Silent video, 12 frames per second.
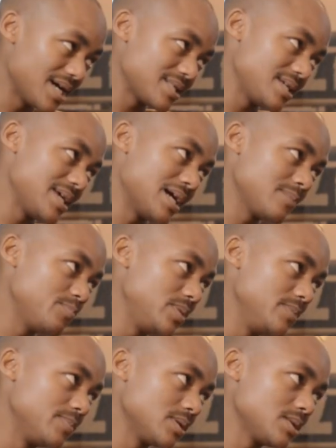other young
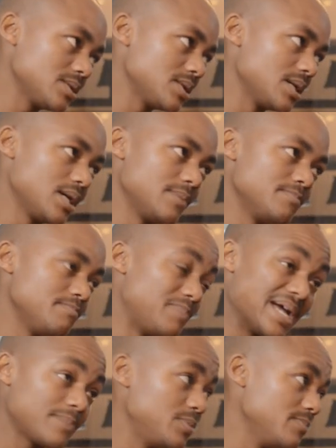people um,
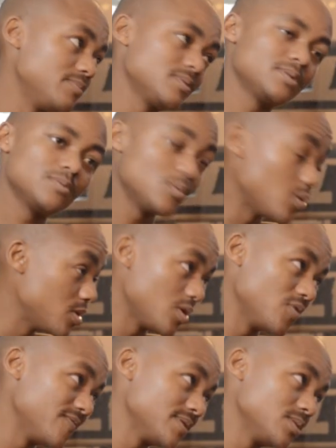black people all
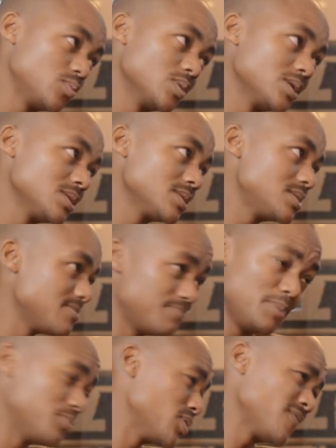over the world
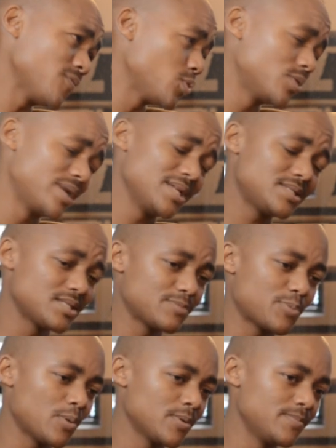people of all races
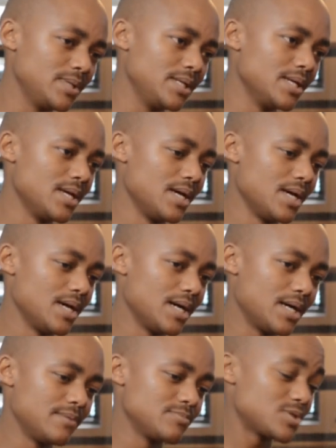probably
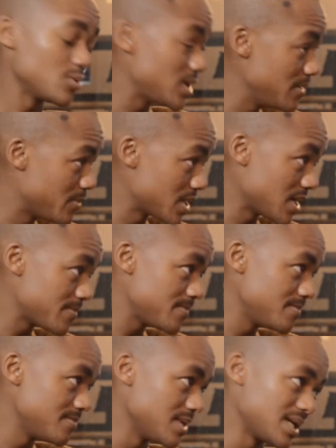um, so keep it
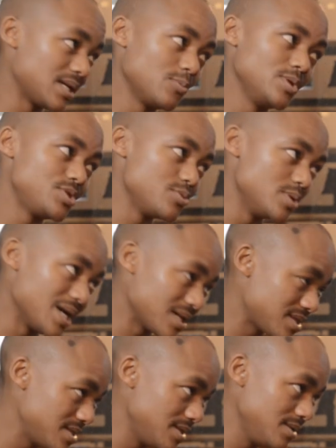up and I wish you
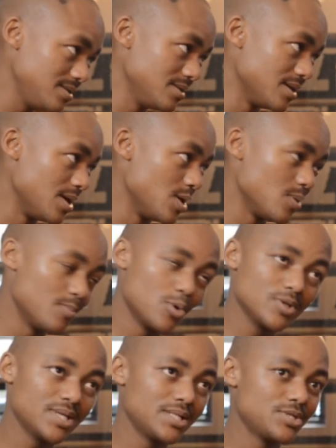nothing
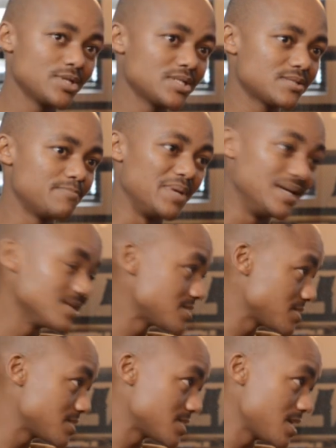more than just bigger
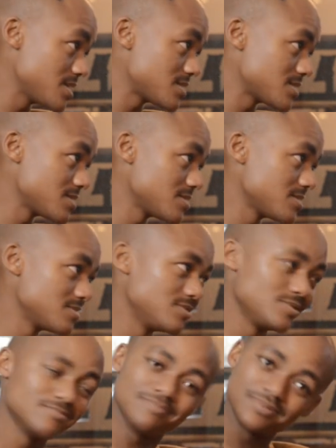success
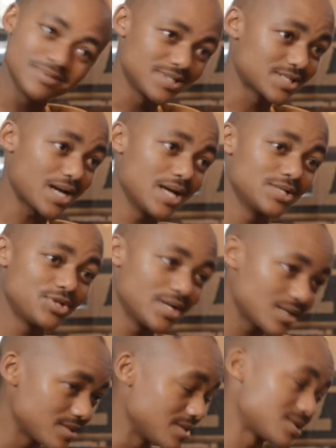Sky
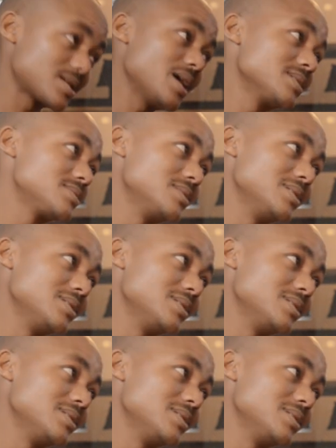the sky's the